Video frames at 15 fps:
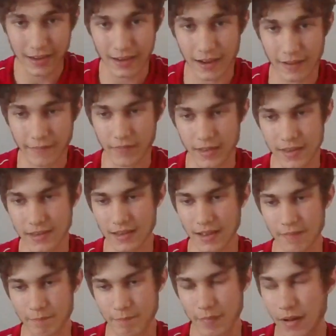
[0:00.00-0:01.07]
I've, he,
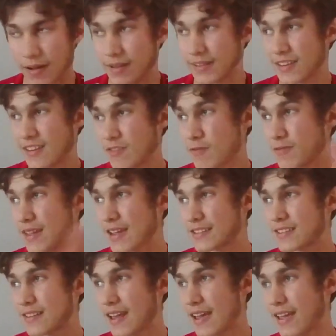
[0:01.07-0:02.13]
but you know,
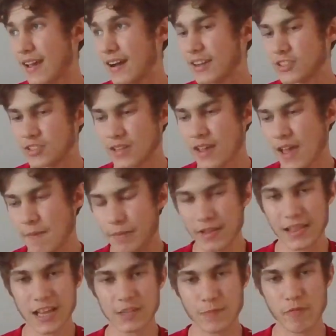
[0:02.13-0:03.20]
yesterday, I, but
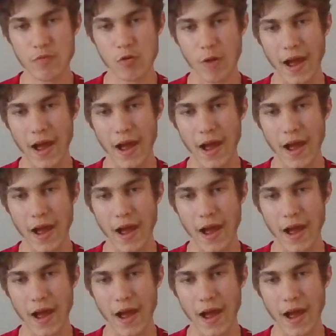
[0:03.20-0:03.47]
let's be real.